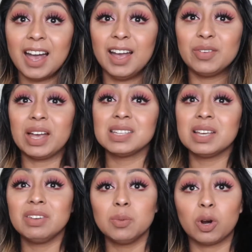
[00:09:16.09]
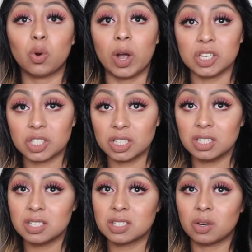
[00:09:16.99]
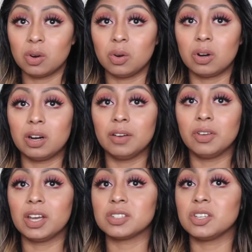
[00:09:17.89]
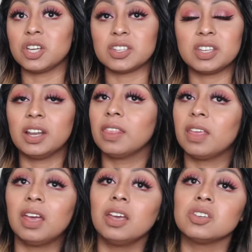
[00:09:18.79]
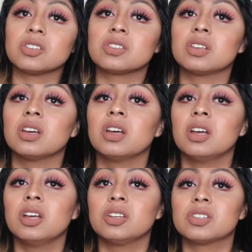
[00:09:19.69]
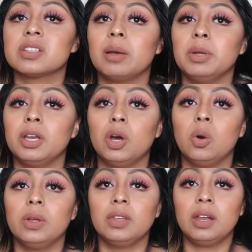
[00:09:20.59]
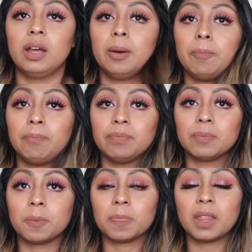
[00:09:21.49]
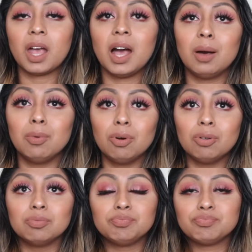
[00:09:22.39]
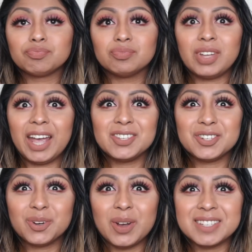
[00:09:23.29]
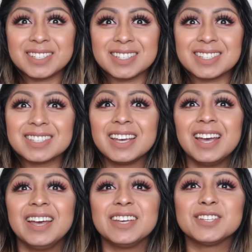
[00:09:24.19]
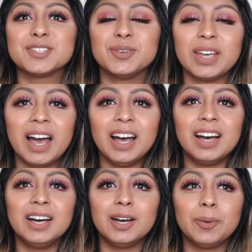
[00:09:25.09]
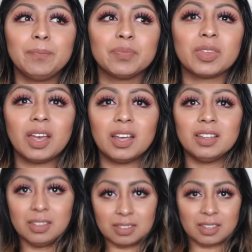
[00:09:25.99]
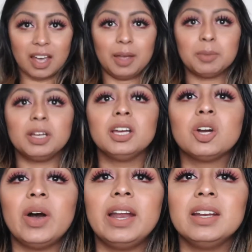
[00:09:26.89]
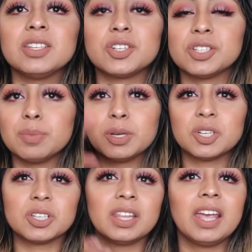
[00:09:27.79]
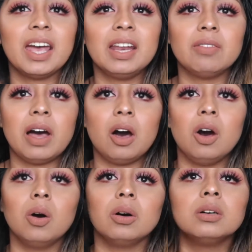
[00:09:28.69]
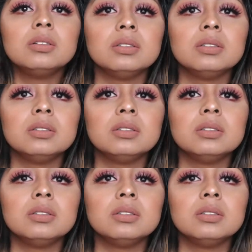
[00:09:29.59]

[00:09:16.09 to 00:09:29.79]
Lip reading: If you guys have any more questions or if you guys suggest anything, just let me know and then I will answer your questions. So yeah, I'm gonna go ahead and insert some pictures at the end of how